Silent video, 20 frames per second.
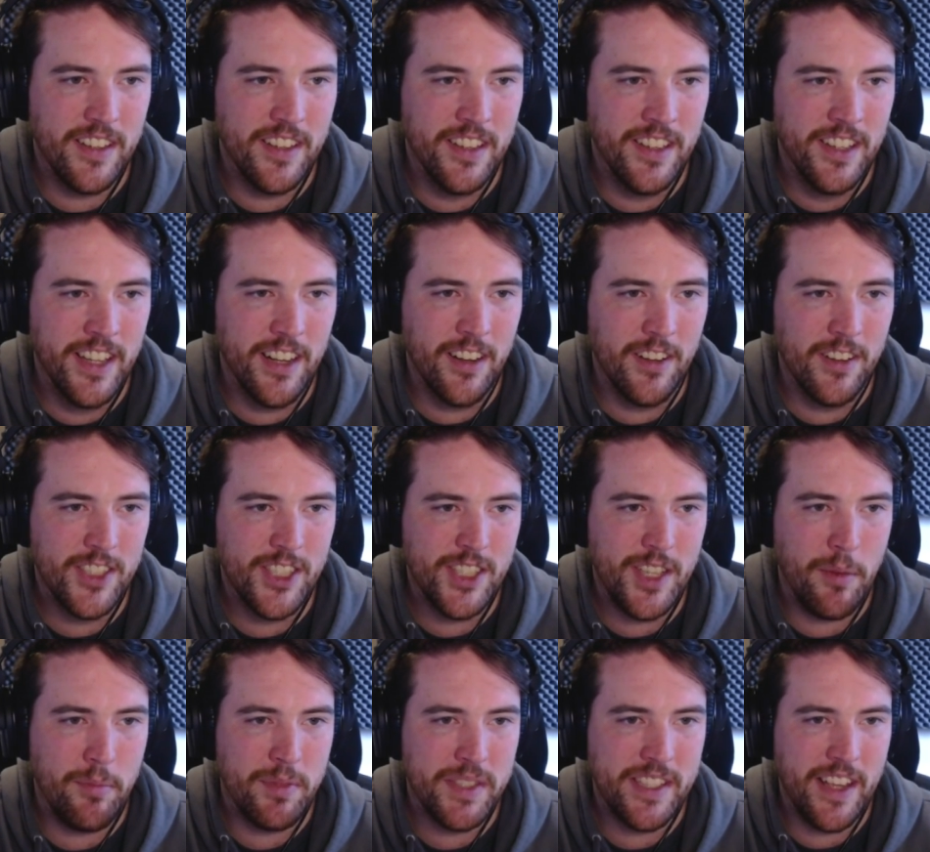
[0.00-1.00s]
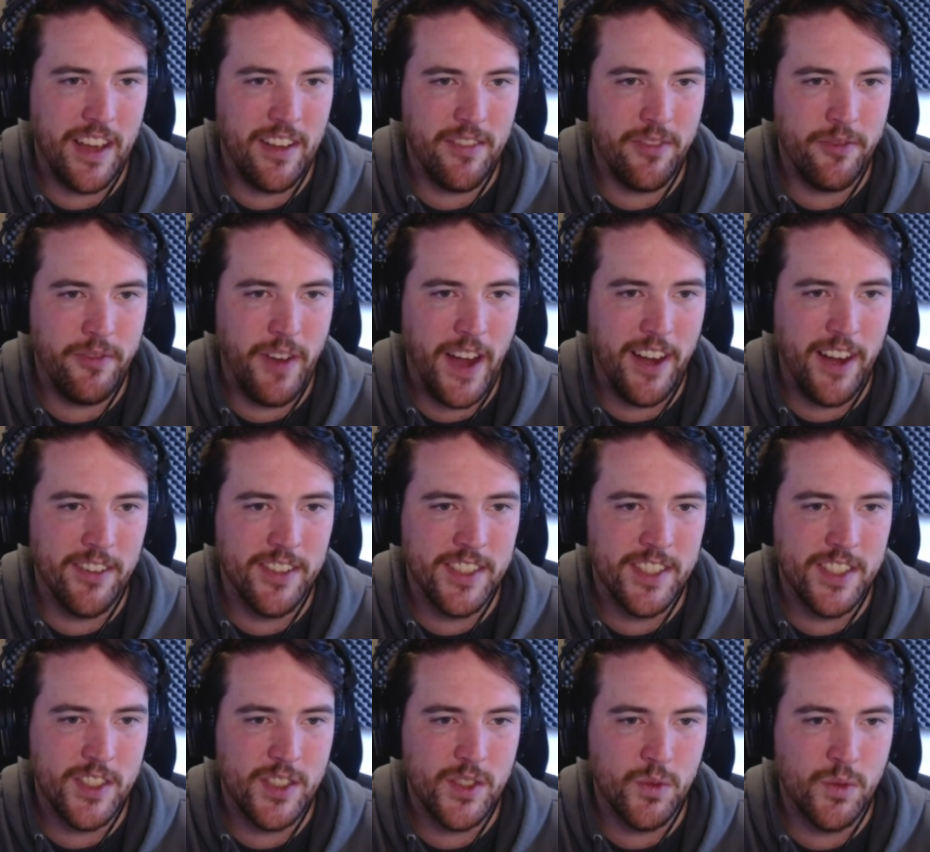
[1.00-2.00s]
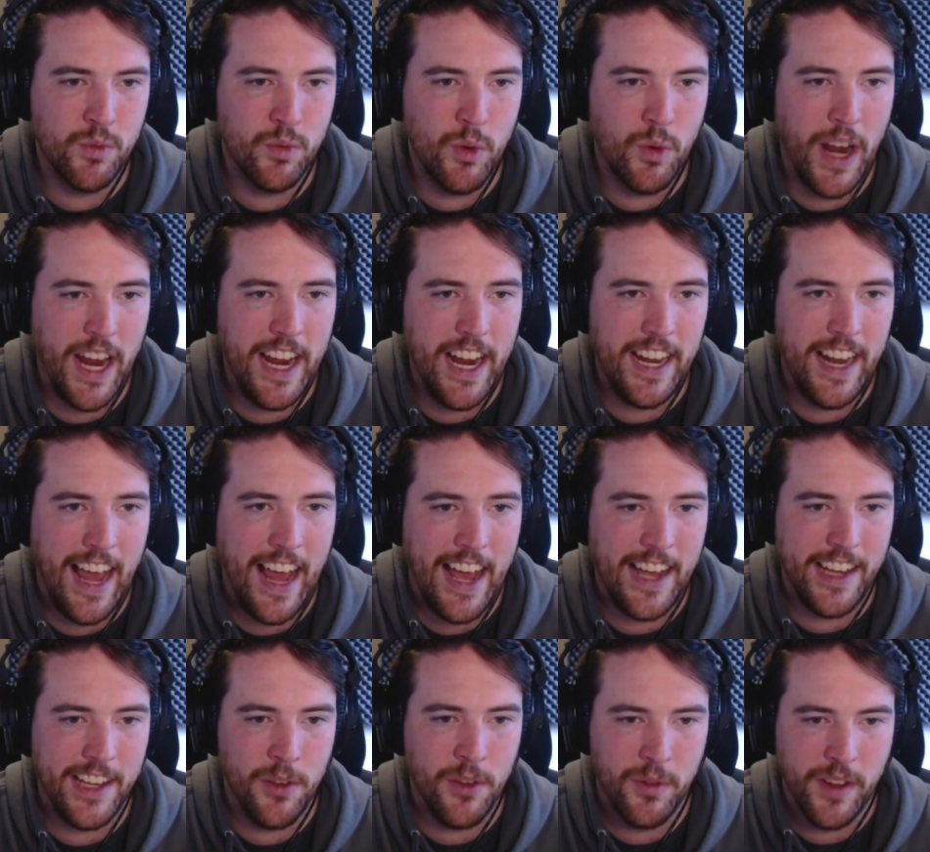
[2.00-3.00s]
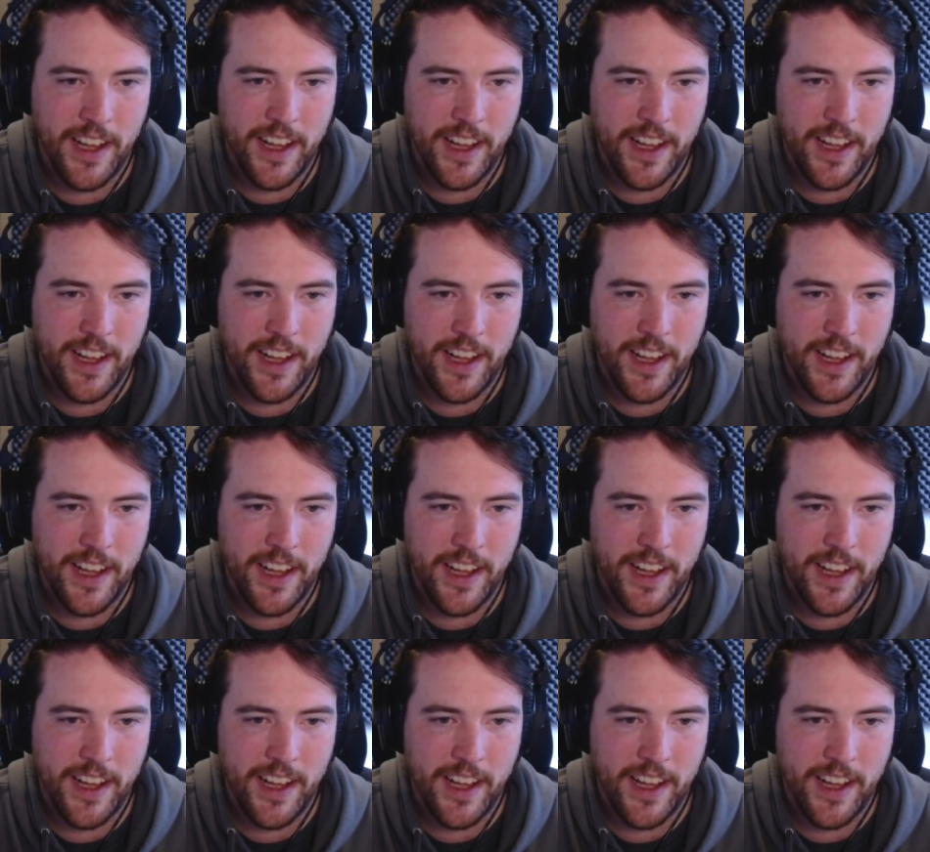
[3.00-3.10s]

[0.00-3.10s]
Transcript: little ships that fire straight at you like